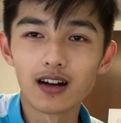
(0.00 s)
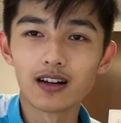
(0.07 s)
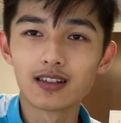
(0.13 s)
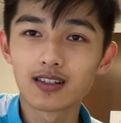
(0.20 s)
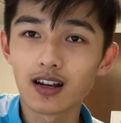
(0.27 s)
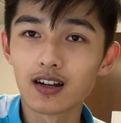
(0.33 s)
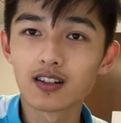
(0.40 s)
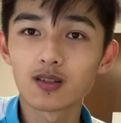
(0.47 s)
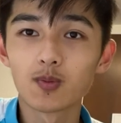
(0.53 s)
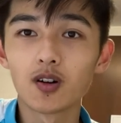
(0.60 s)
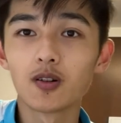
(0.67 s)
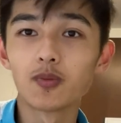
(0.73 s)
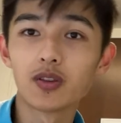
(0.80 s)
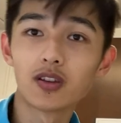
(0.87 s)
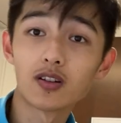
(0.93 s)
It's kind of
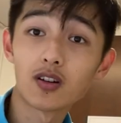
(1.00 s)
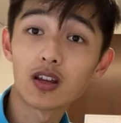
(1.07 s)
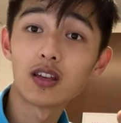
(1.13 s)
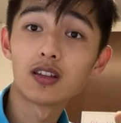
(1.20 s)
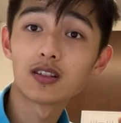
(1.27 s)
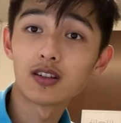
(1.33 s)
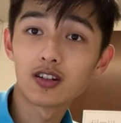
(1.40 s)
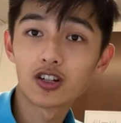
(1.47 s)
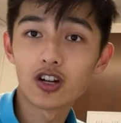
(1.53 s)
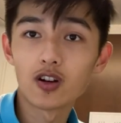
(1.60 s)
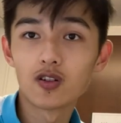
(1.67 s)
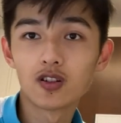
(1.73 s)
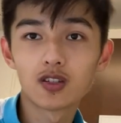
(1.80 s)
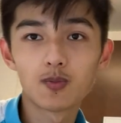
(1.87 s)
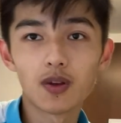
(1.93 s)
small, but there is a
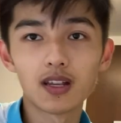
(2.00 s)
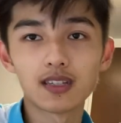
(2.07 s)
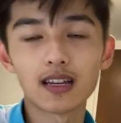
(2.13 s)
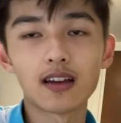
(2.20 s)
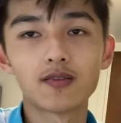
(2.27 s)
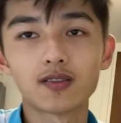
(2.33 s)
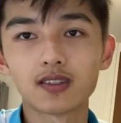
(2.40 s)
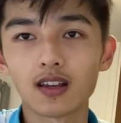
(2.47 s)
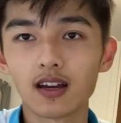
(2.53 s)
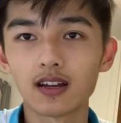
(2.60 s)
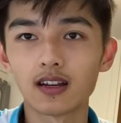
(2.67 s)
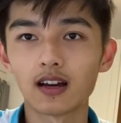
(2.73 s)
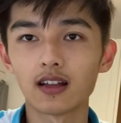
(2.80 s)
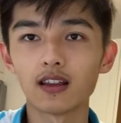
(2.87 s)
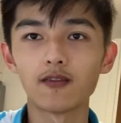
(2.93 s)
shared space outside.
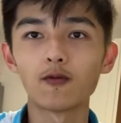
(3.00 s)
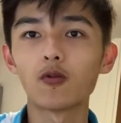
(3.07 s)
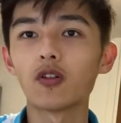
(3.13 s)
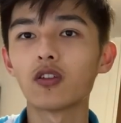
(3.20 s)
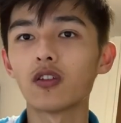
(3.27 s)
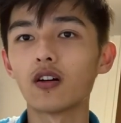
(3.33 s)
I live with